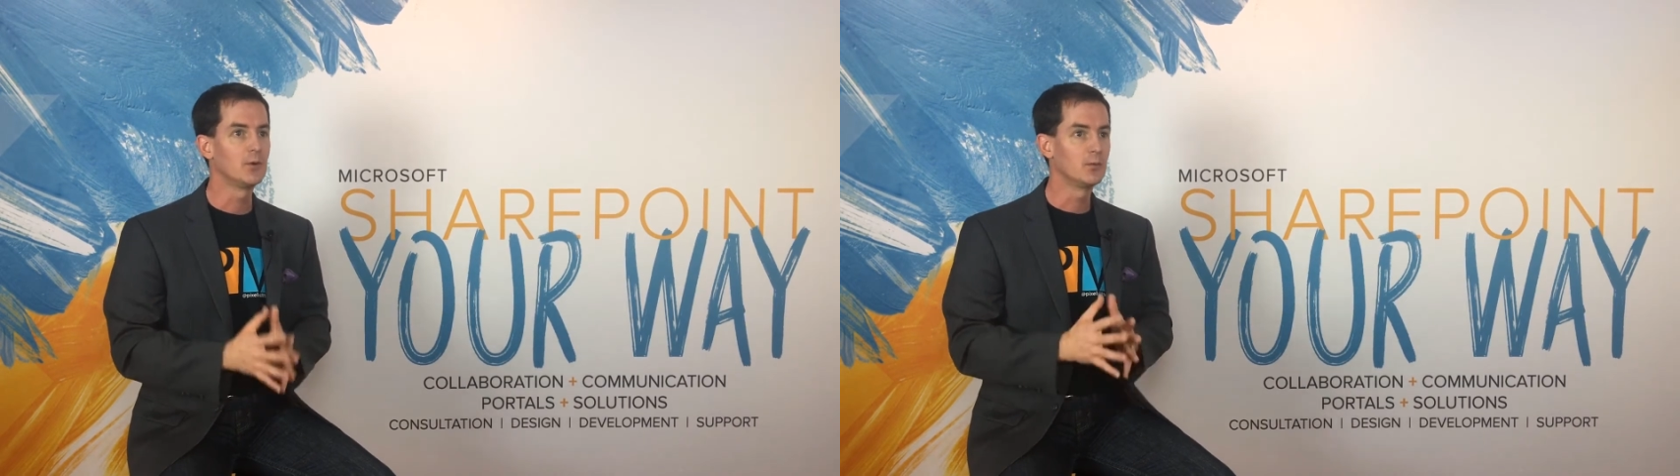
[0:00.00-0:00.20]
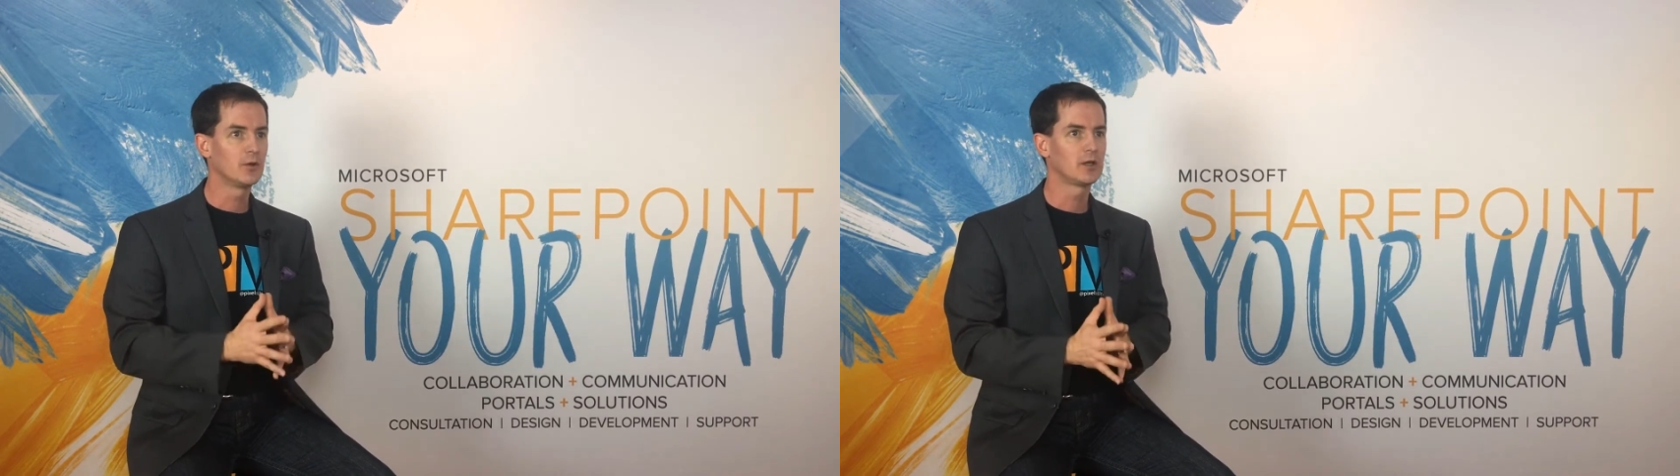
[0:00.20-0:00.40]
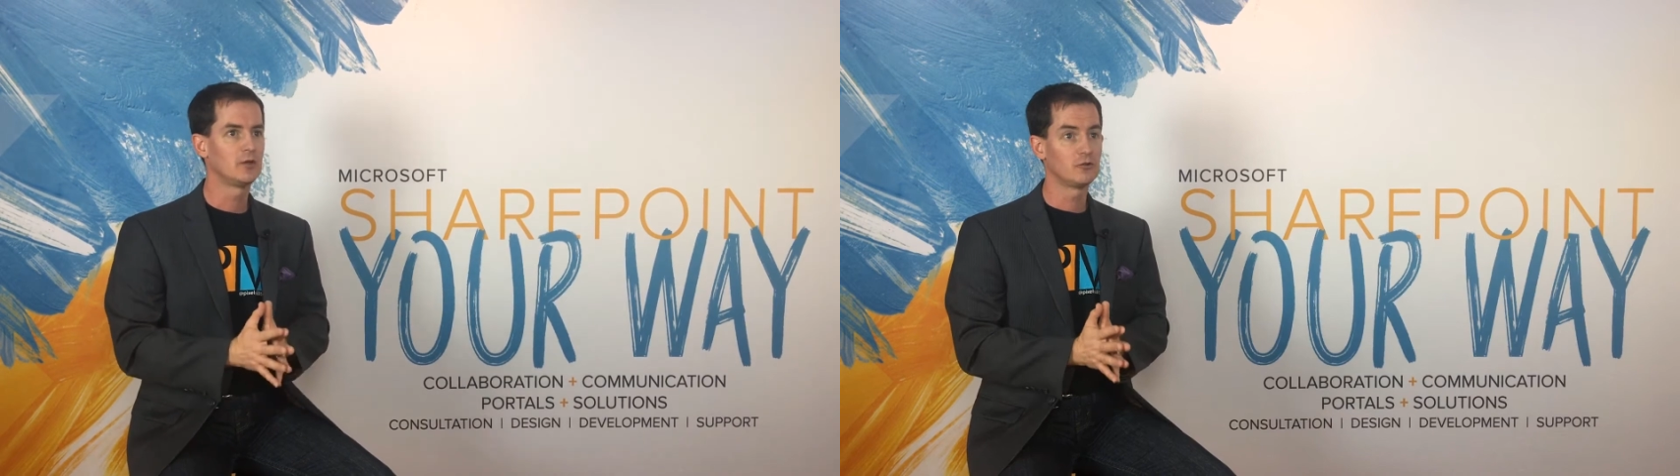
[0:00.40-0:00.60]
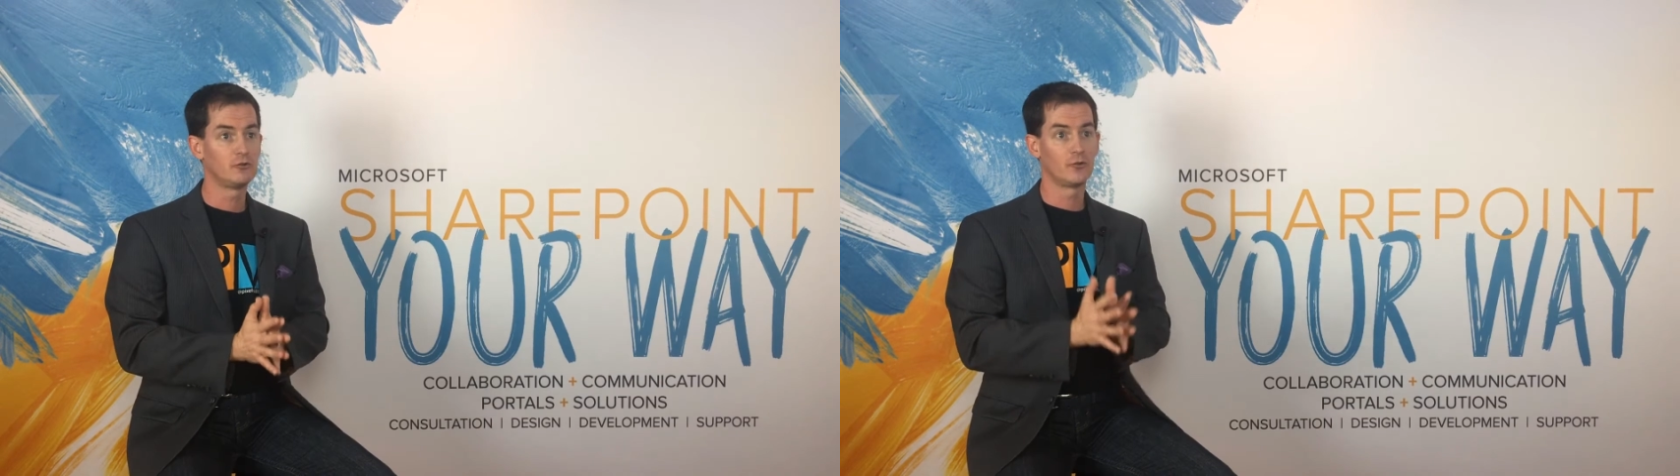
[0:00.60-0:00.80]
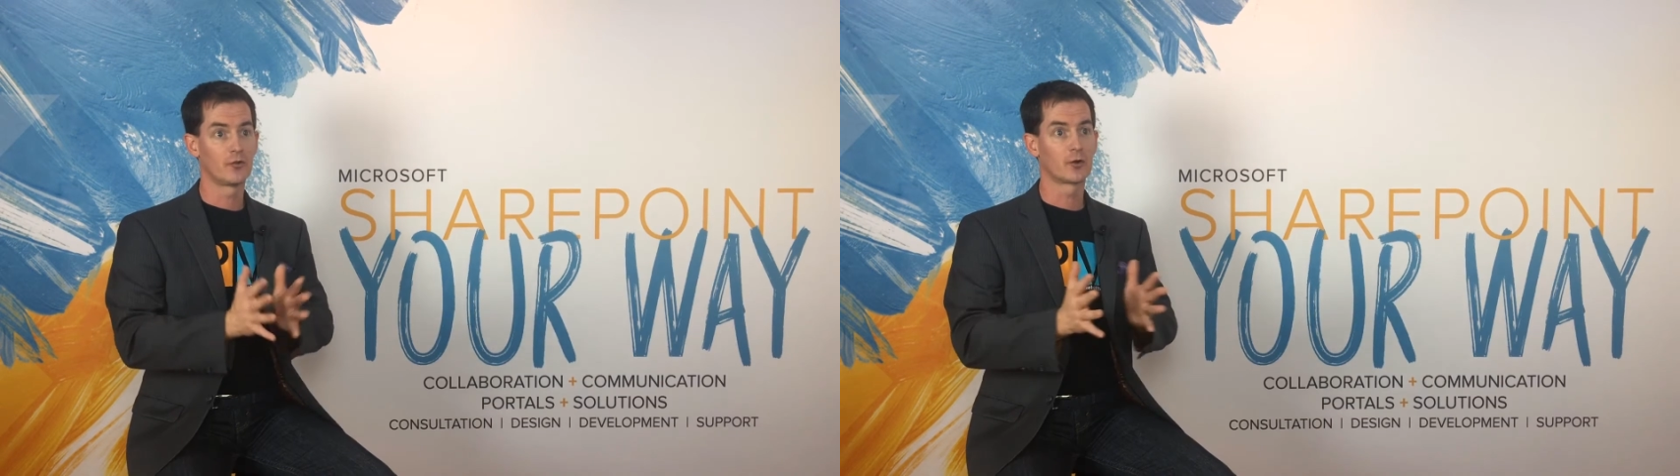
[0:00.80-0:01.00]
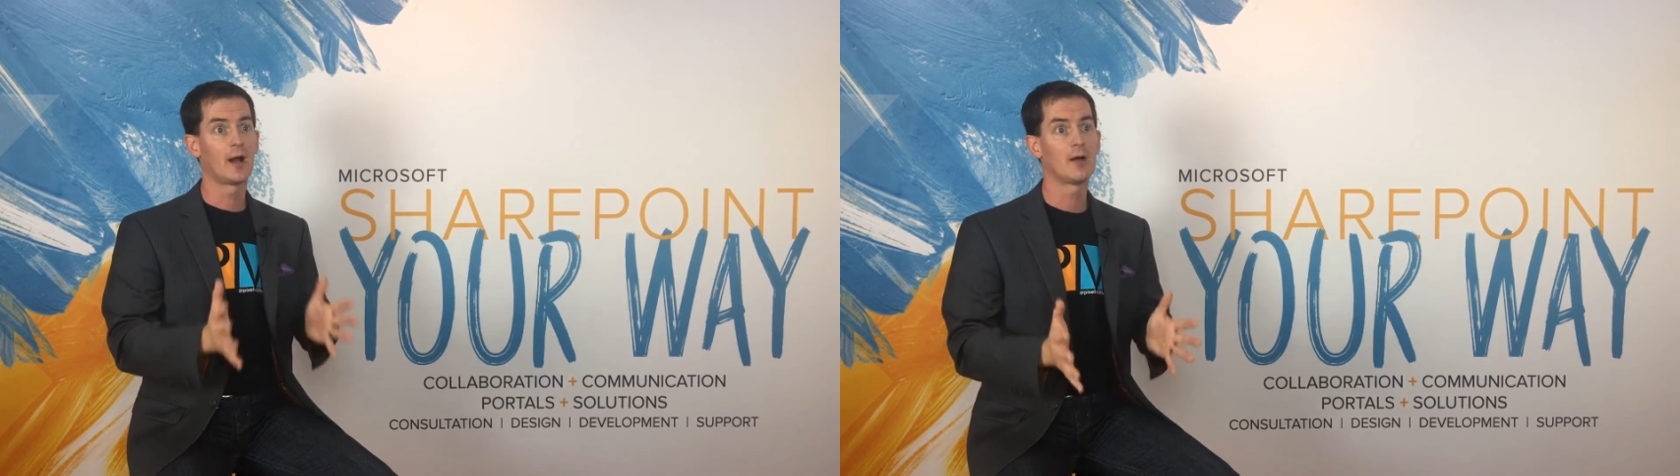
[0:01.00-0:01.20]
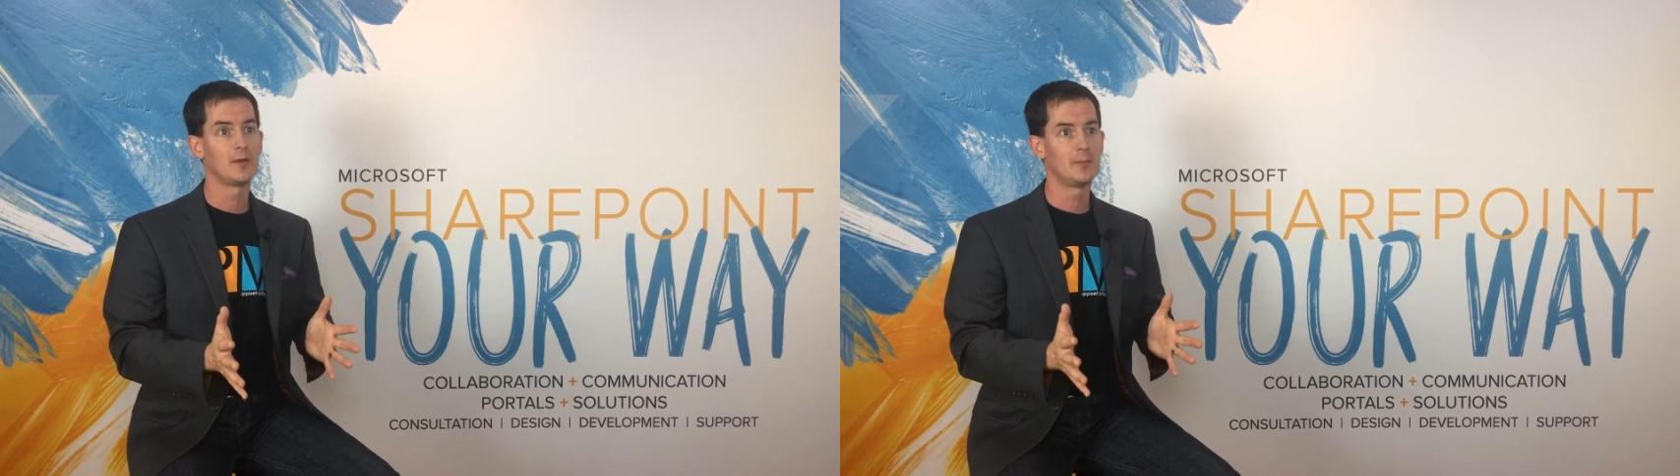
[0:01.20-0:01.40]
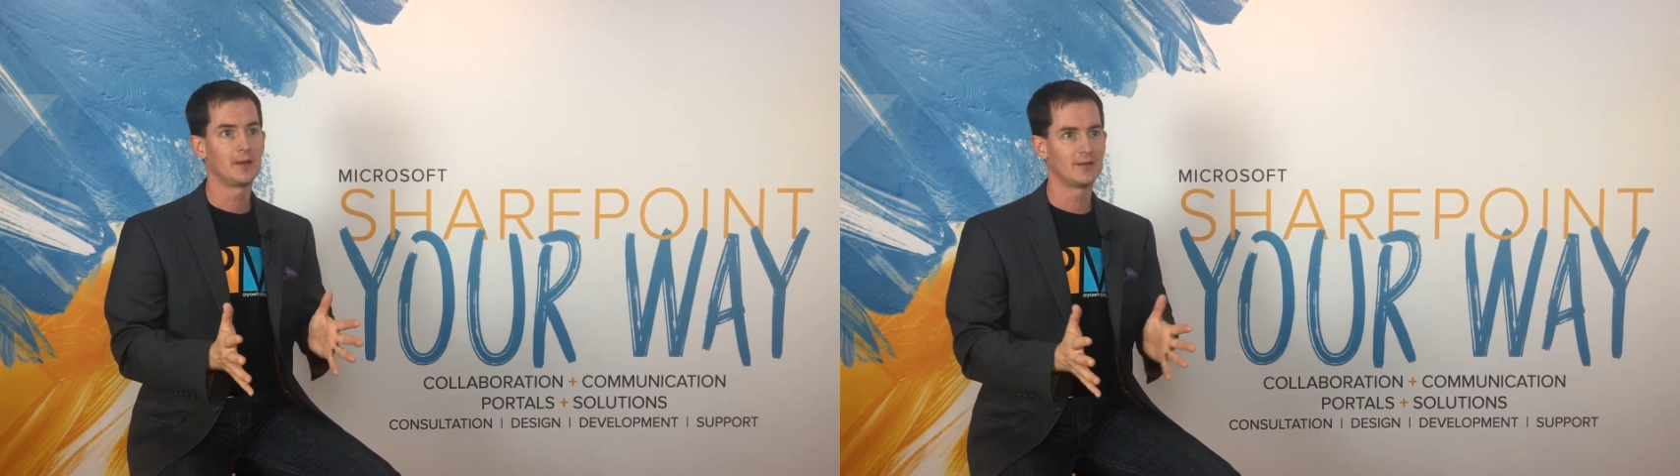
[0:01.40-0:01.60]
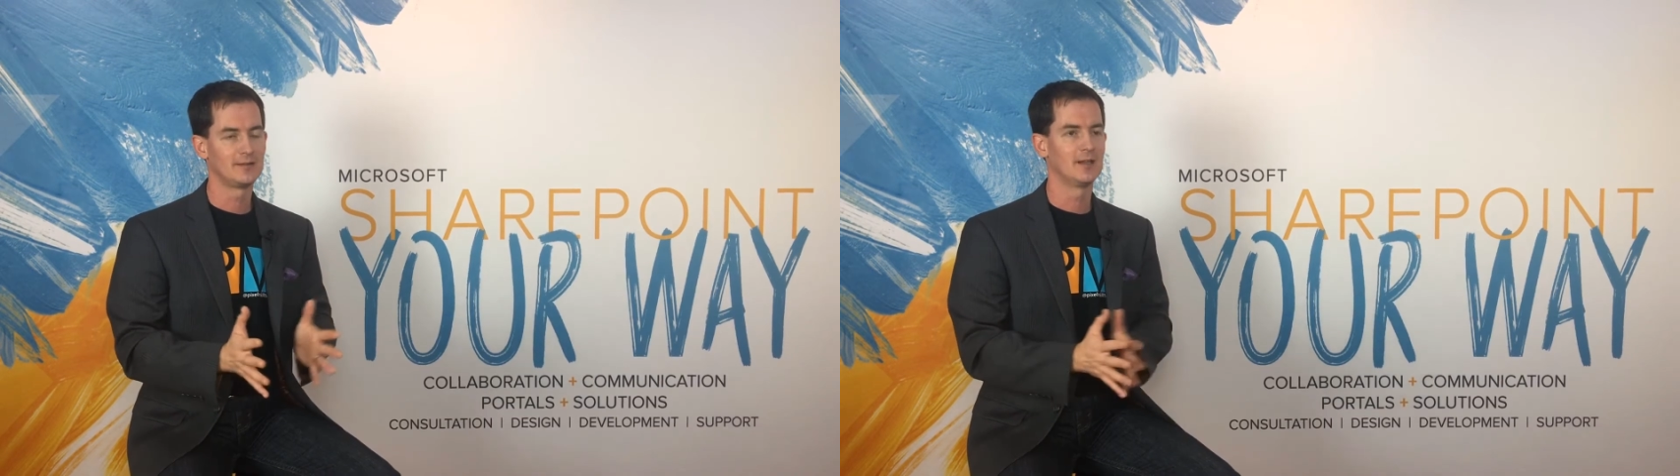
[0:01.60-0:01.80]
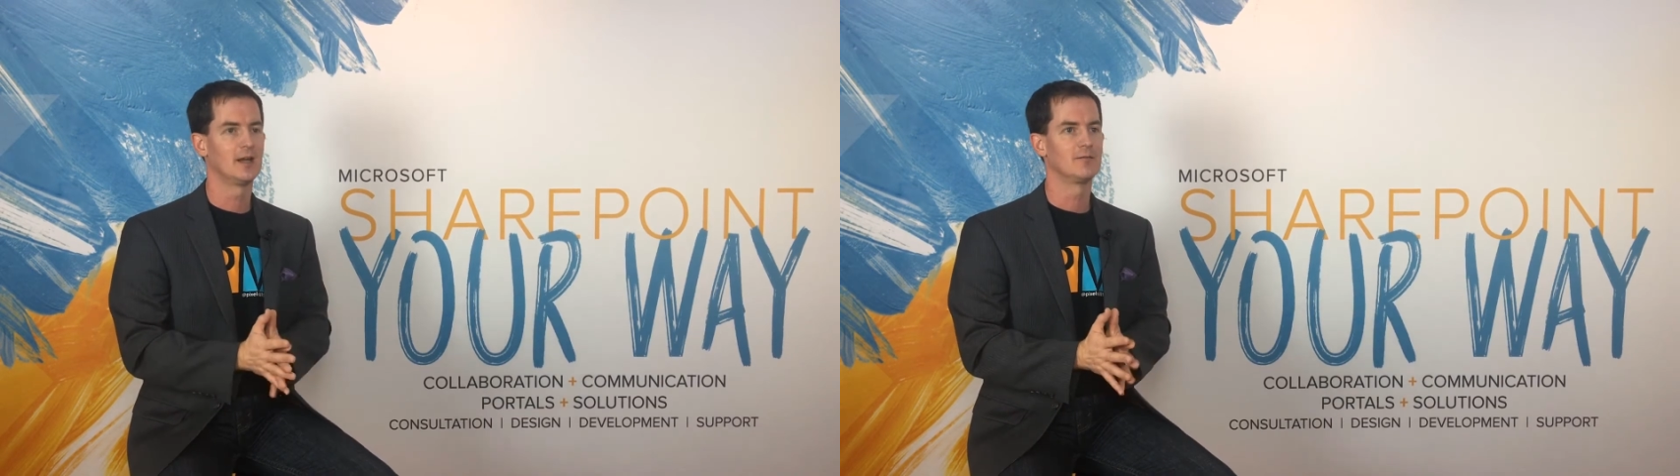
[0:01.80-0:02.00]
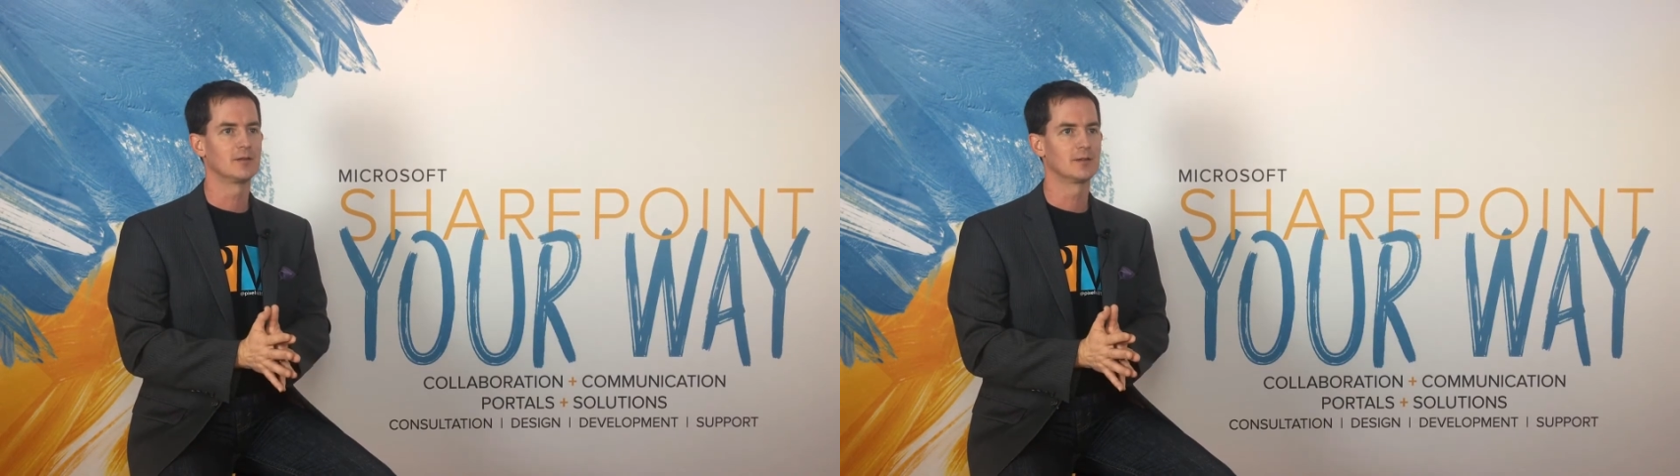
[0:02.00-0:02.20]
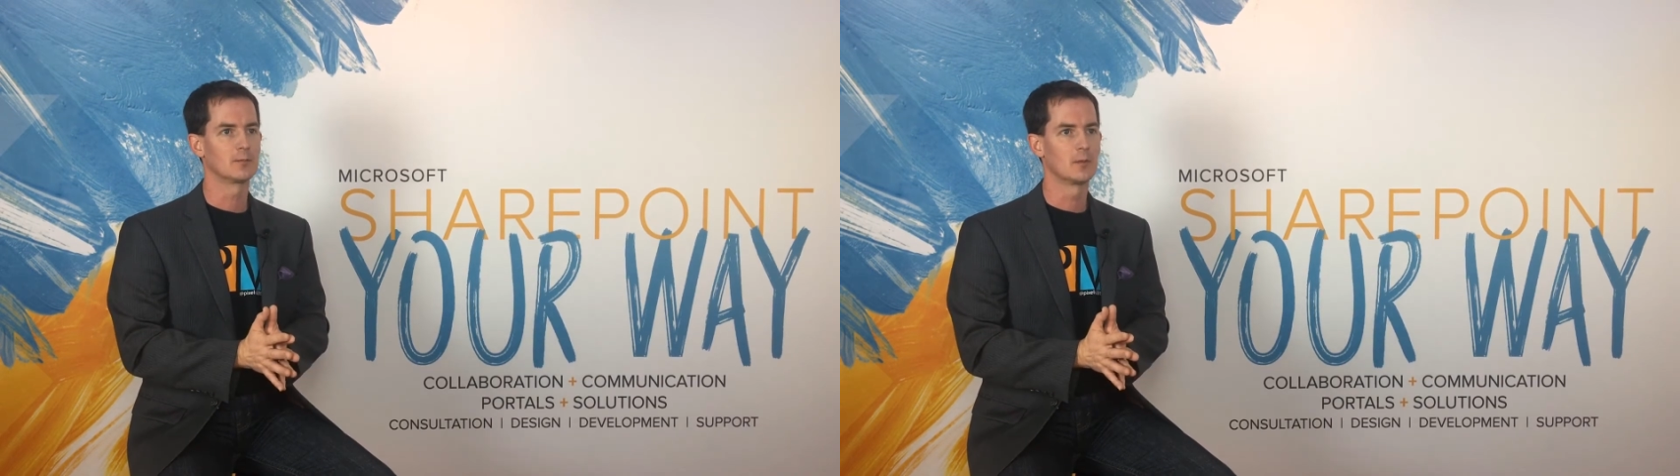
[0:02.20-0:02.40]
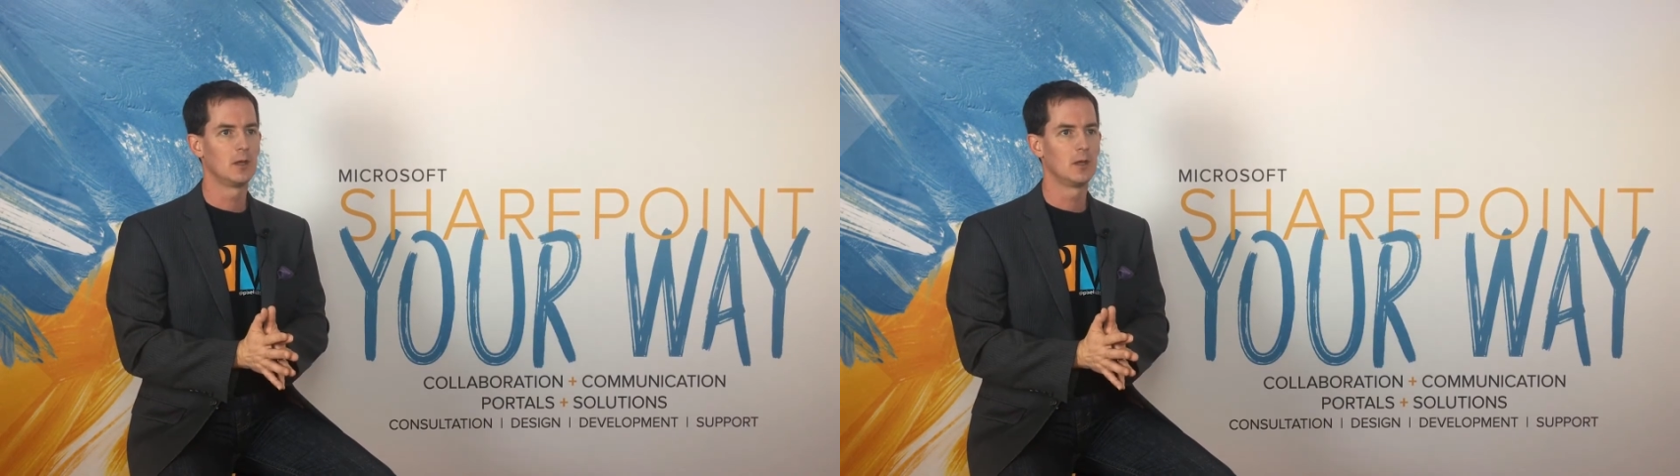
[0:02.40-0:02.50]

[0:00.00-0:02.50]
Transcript: We really can just use the Graph API to get everything.